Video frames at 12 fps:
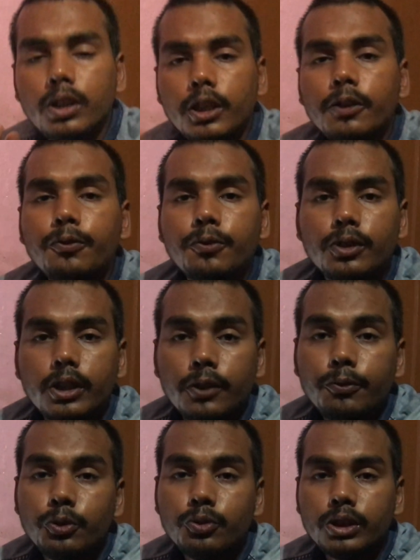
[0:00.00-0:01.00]
if in
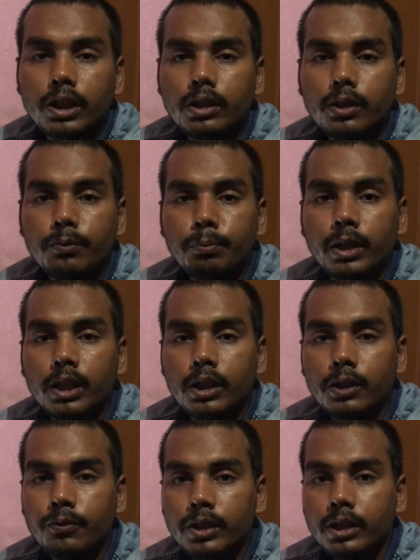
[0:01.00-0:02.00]
future
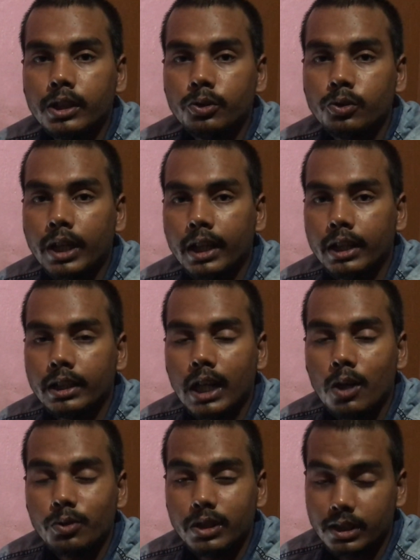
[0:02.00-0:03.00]
uh, whether you can
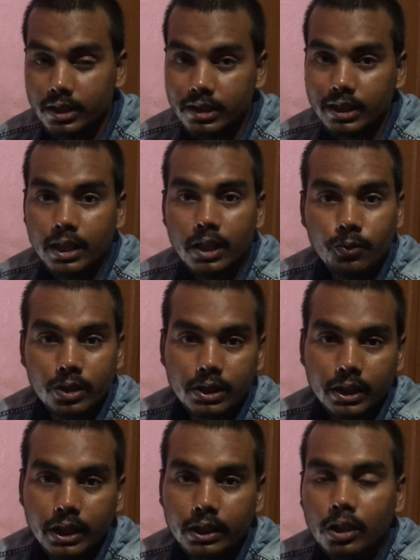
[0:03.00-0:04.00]
encounter this error once
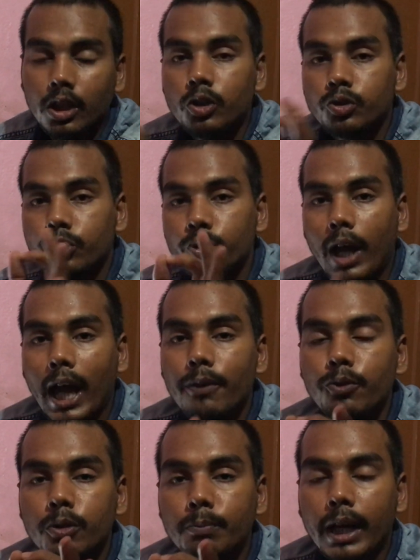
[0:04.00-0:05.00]
again so you
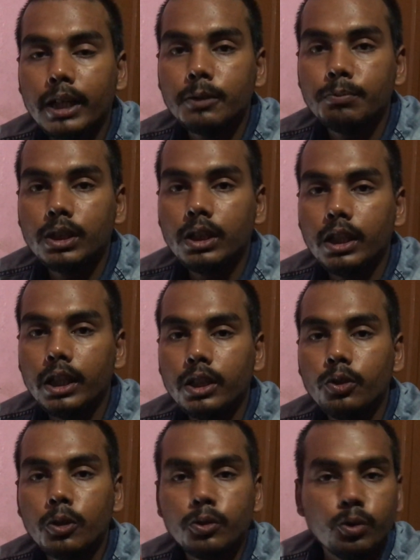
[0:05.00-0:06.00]
have your backup key in
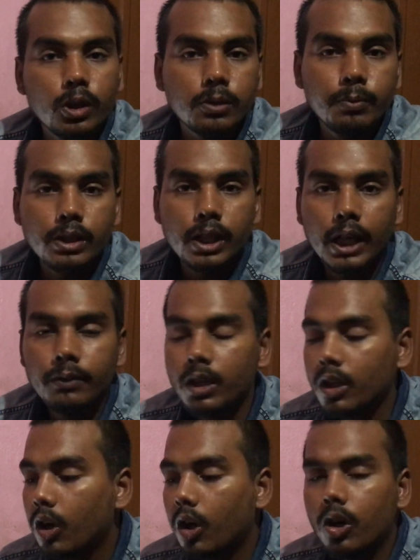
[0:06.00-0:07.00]
your USB drive
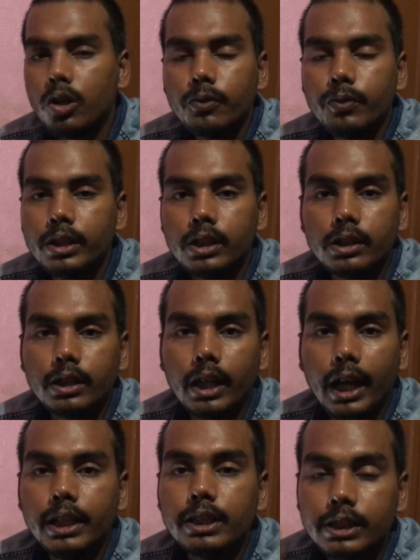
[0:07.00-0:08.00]
or whether
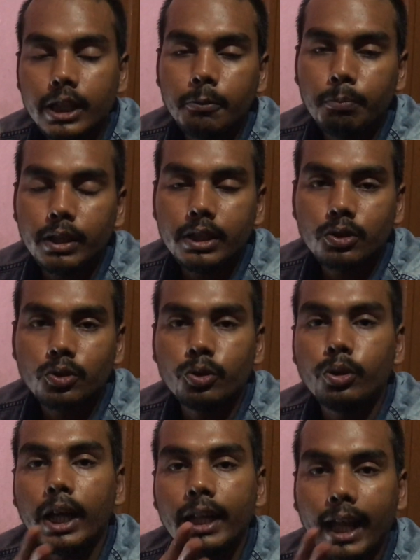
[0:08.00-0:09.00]
any safe place so
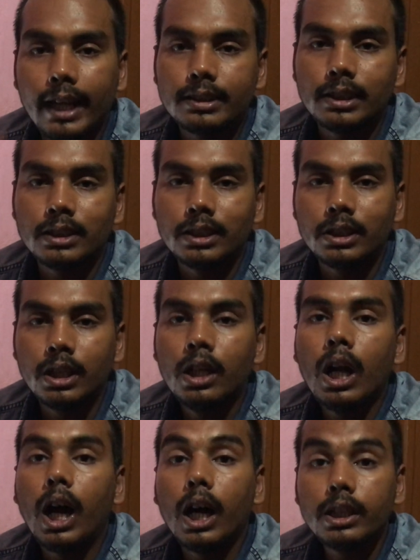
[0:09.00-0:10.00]
you can access it
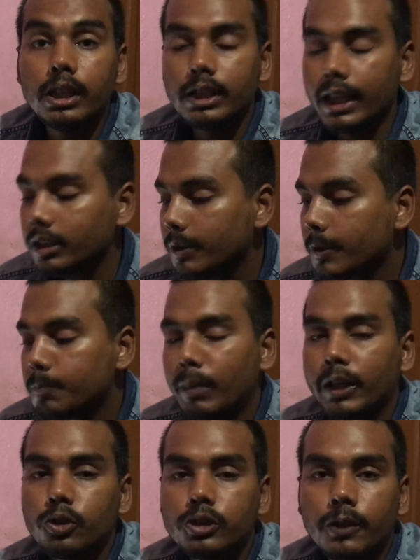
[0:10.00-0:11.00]
other than
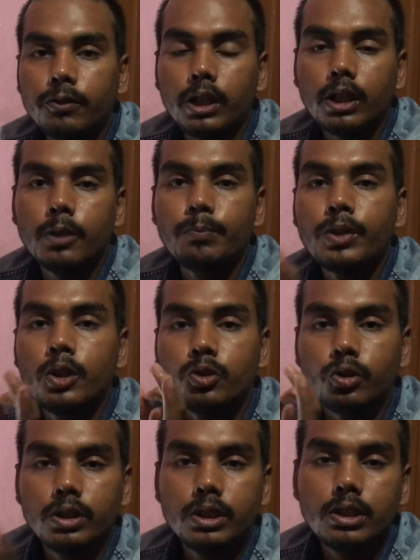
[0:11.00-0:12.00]
Microsoft account.
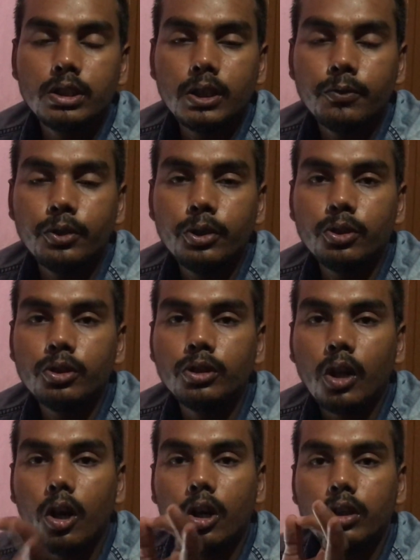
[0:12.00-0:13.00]
So this is the video
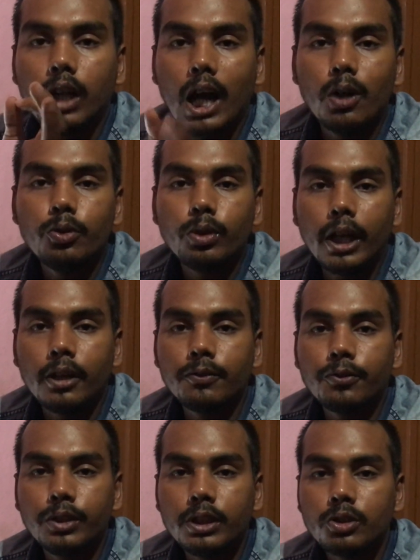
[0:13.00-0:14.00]
on how you can
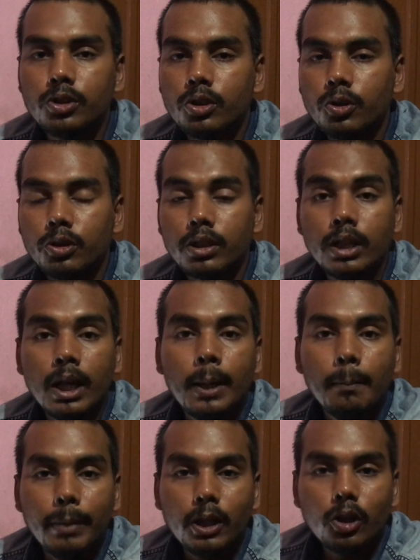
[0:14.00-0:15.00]
fix your
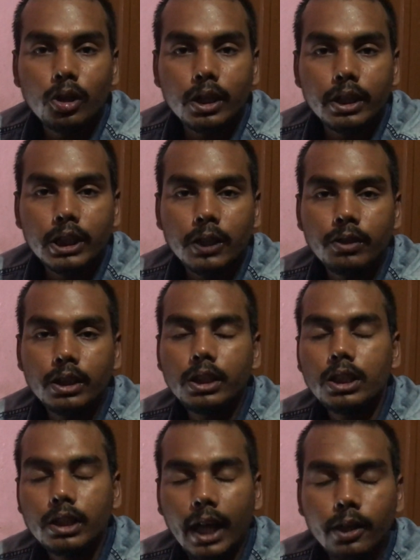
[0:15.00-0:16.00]
BitLocker recovery
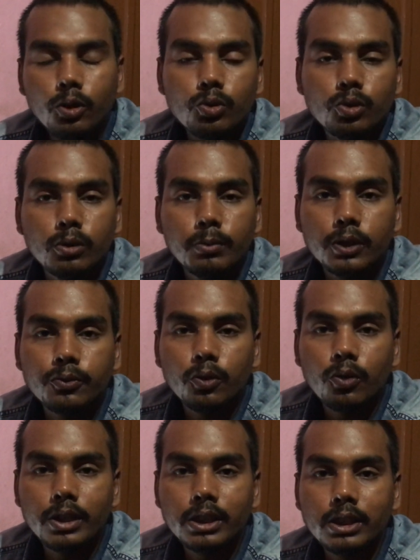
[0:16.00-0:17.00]
key. Thank you so much for
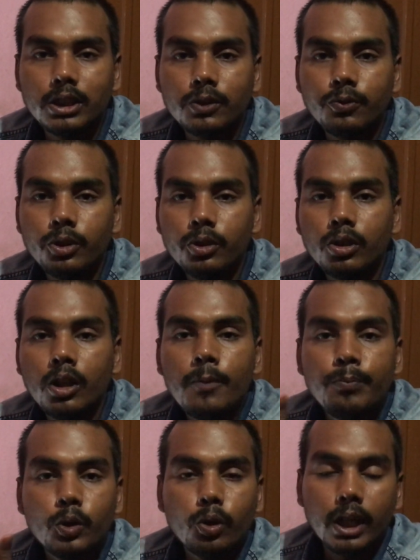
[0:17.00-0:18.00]
watching this video.
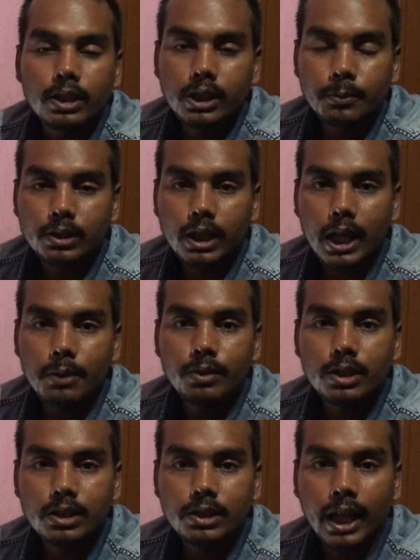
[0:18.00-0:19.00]
You can subscribe
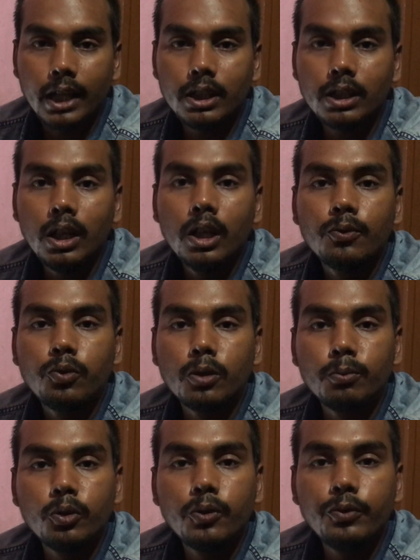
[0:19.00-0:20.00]
this channel for
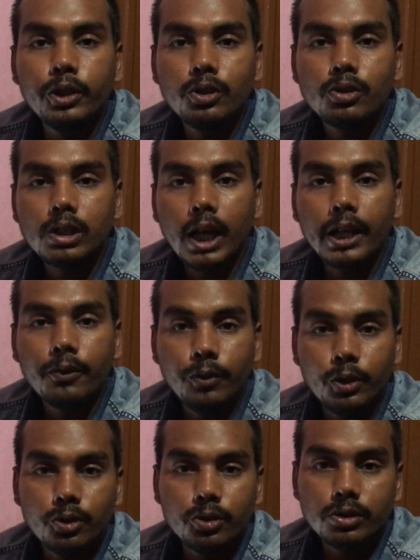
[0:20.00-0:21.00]
more videos like
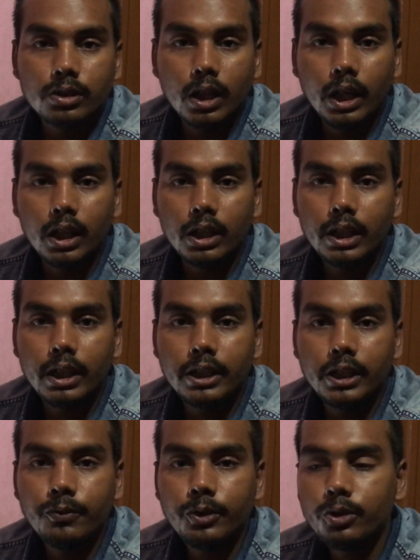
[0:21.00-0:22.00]
Windows uh,
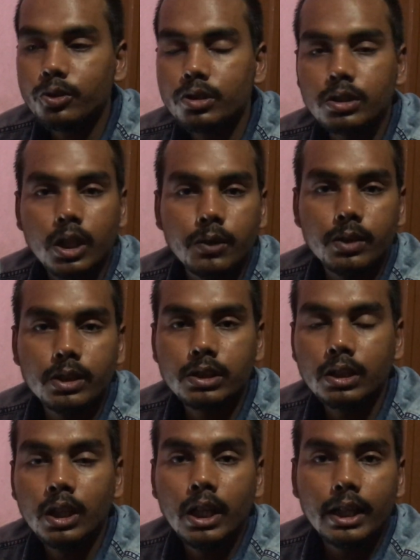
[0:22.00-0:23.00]
related videos,
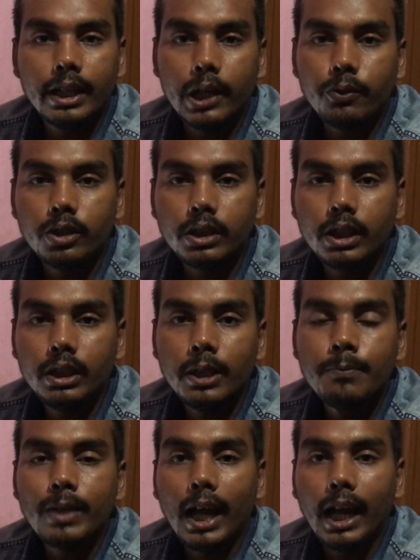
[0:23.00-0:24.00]
servers, networking.
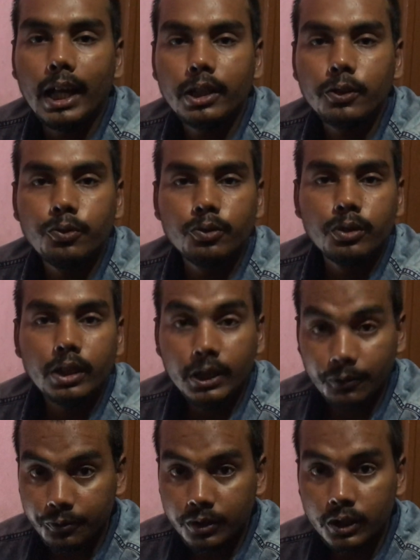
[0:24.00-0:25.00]
And if you
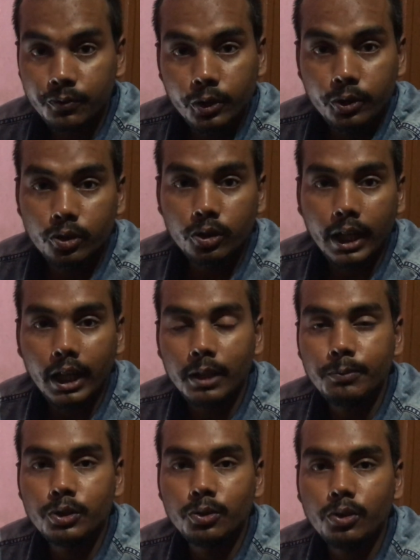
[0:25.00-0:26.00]
if this video
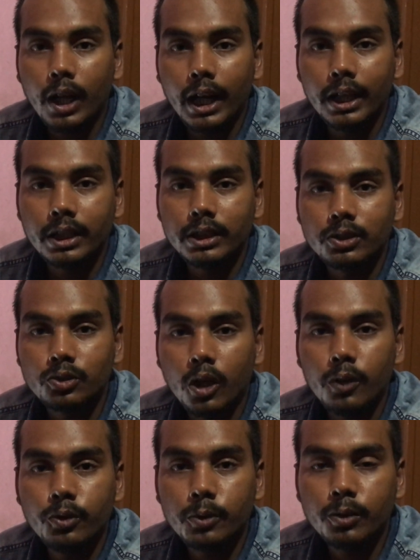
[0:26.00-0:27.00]
helps you and uh,
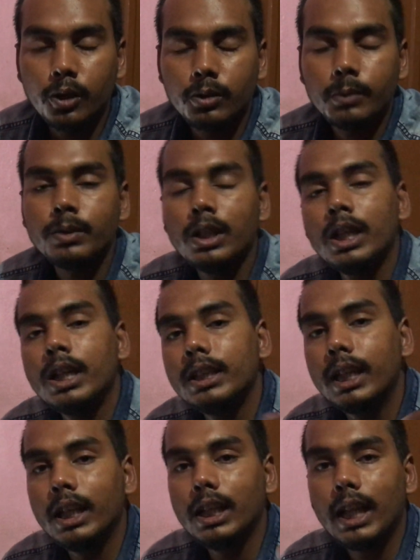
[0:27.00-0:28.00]
solve your problem,
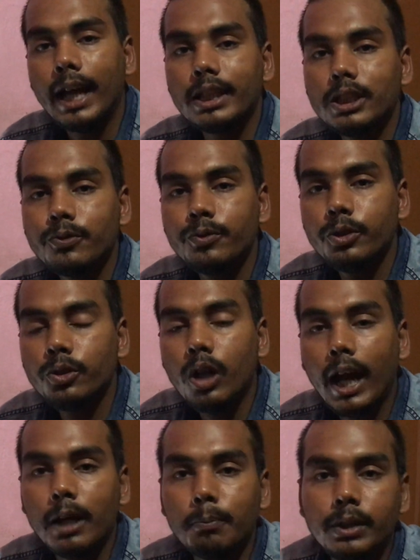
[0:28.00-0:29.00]
then like this video
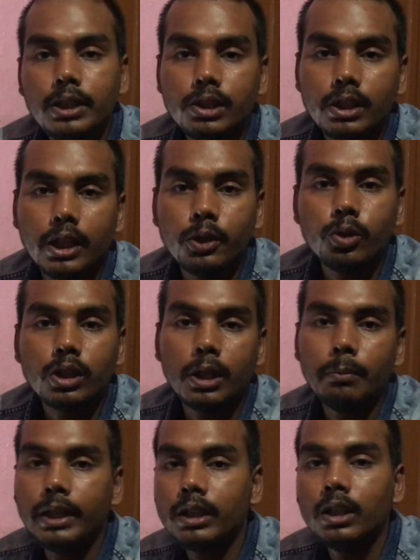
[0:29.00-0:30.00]
and please share your
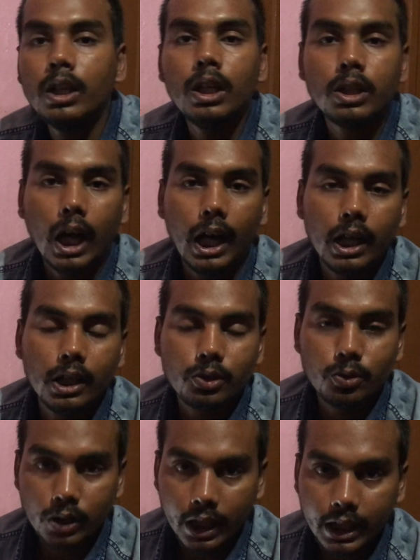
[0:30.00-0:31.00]
comment uh,
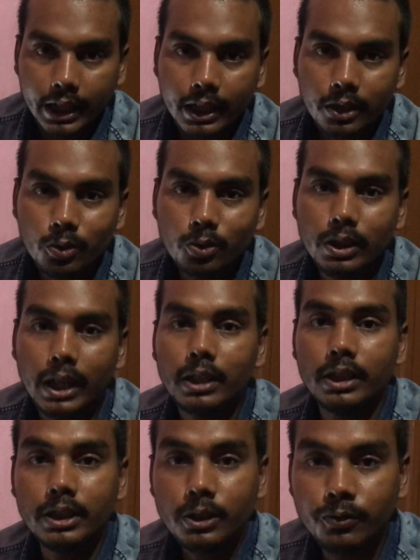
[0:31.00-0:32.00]
so that I can know
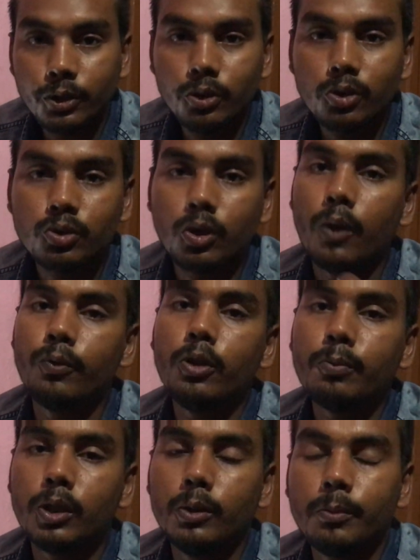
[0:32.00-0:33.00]
that this video solve your
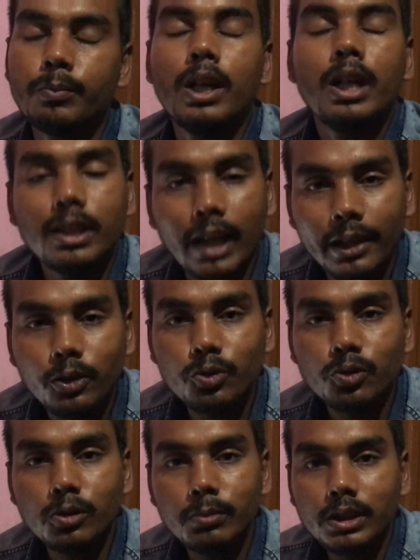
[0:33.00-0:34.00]
problem. Thank you
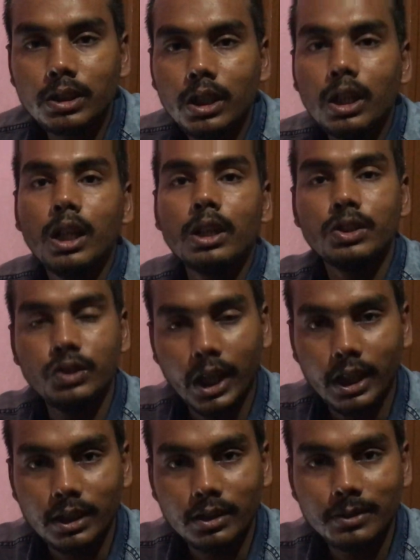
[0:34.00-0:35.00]
so much. Jai